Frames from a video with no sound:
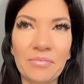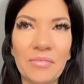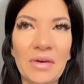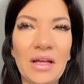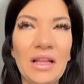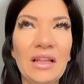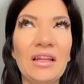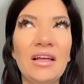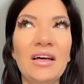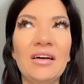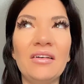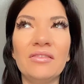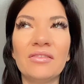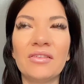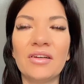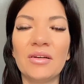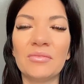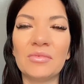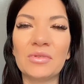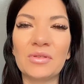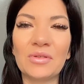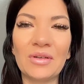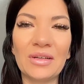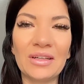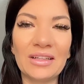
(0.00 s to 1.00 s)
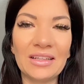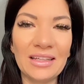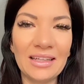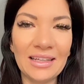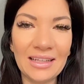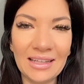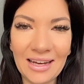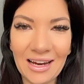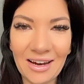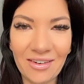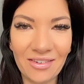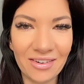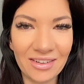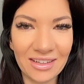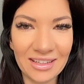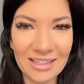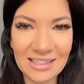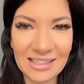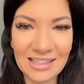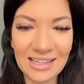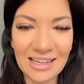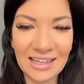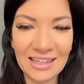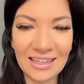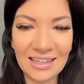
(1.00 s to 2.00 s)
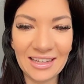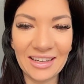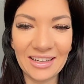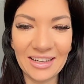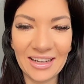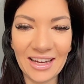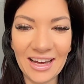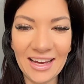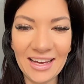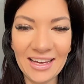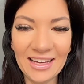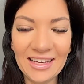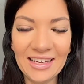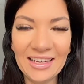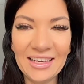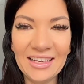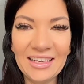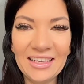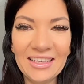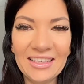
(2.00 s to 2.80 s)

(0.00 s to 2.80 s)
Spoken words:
My love comes quickly and effortlessly, okay?